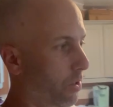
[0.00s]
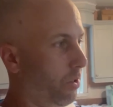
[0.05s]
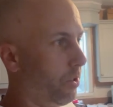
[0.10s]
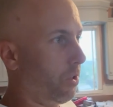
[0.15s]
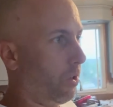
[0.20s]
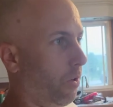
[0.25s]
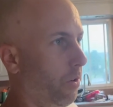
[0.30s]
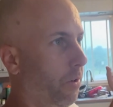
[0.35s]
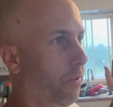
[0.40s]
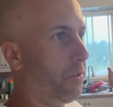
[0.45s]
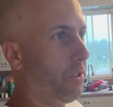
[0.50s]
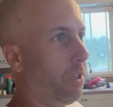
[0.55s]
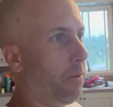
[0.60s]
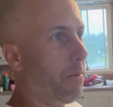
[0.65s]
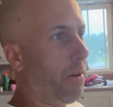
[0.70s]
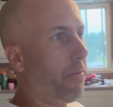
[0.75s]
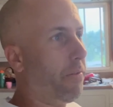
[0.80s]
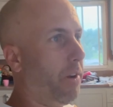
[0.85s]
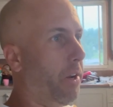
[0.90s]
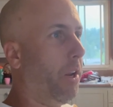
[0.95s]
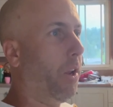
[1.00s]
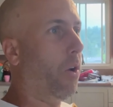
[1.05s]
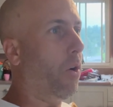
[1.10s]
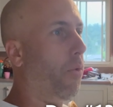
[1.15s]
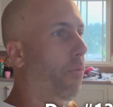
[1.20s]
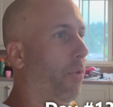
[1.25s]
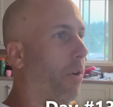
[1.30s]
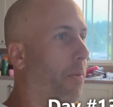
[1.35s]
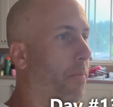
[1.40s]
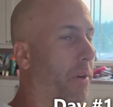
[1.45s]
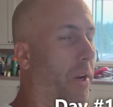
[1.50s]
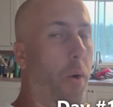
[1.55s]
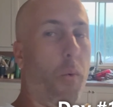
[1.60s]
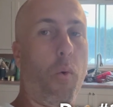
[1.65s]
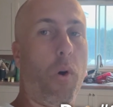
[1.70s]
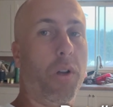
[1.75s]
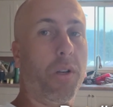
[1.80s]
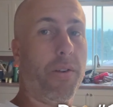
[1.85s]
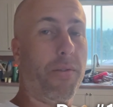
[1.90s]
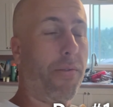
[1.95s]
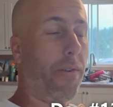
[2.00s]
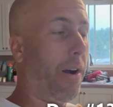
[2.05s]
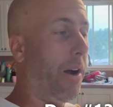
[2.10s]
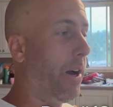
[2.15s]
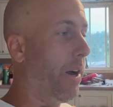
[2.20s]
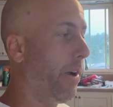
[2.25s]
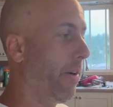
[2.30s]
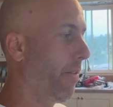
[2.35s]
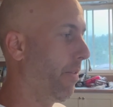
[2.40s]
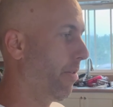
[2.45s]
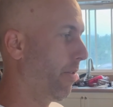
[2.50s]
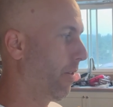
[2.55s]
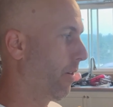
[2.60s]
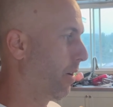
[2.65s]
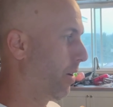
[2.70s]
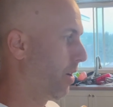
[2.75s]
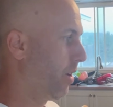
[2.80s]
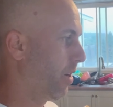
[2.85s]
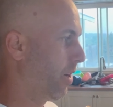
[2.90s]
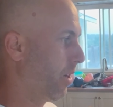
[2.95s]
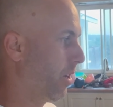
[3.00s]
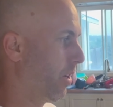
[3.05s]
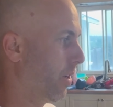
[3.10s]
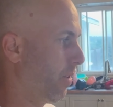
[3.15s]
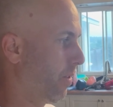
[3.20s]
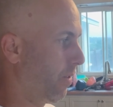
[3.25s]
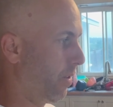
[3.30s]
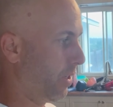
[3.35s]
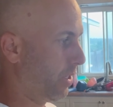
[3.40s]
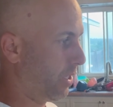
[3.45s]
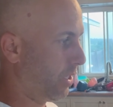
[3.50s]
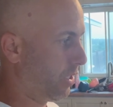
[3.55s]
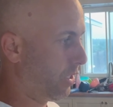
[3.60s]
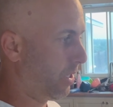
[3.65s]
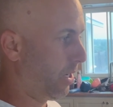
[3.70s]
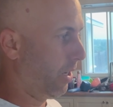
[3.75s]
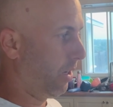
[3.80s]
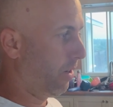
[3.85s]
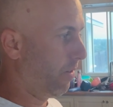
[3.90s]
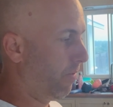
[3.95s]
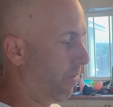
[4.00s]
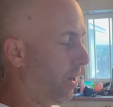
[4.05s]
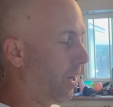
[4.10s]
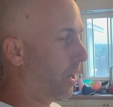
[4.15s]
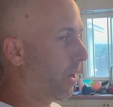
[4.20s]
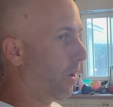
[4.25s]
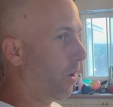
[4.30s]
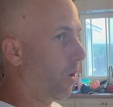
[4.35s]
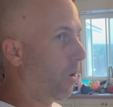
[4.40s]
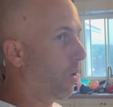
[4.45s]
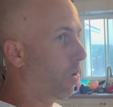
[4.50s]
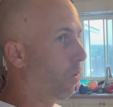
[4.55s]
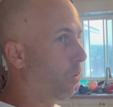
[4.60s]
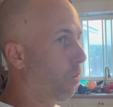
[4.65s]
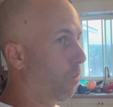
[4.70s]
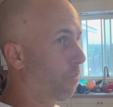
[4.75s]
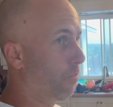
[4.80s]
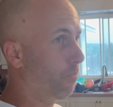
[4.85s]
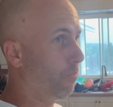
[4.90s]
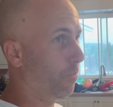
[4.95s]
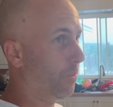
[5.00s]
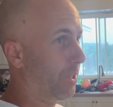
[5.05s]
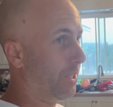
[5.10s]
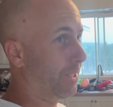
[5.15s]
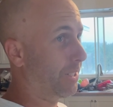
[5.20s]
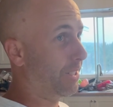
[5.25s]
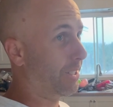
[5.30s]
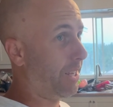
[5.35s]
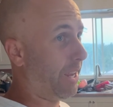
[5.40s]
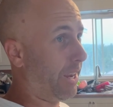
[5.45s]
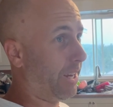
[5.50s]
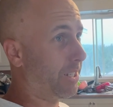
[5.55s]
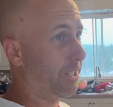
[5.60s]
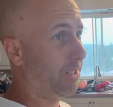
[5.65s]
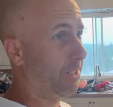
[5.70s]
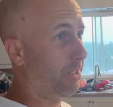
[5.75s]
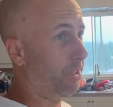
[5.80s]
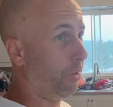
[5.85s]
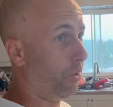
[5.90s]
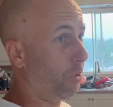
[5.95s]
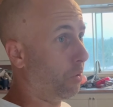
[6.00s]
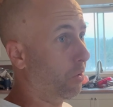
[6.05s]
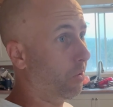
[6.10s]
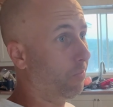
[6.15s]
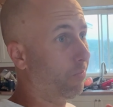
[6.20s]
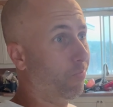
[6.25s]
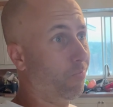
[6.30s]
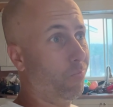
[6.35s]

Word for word: So you've seen my video from day 1 to 5. This is still in video 6 to